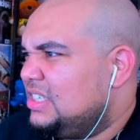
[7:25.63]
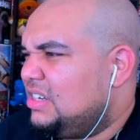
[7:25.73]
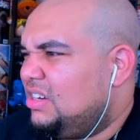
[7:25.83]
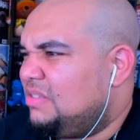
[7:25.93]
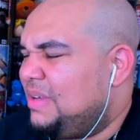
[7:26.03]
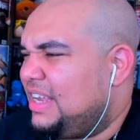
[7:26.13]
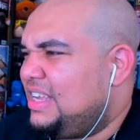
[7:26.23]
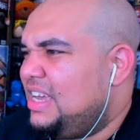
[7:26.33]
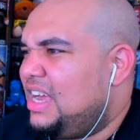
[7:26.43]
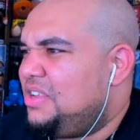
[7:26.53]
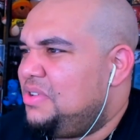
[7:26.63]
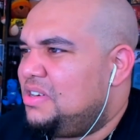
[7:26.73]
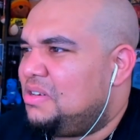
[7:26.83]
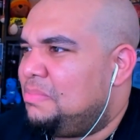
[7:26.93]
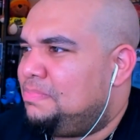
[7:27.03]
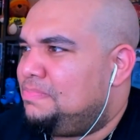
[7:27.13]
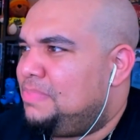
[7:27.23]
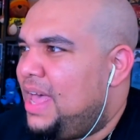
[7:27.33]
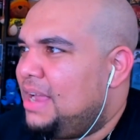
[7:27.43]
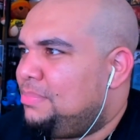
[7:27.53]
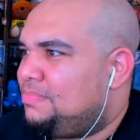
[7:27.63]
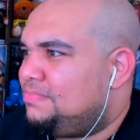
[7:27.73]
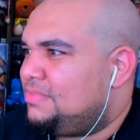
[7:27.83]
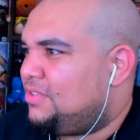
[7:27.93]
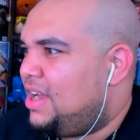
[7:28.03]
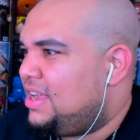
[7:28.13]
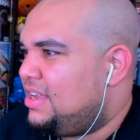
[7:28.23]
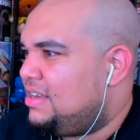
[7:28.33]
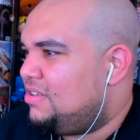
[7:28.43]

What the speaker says: Oh my God. You hear her back cracking?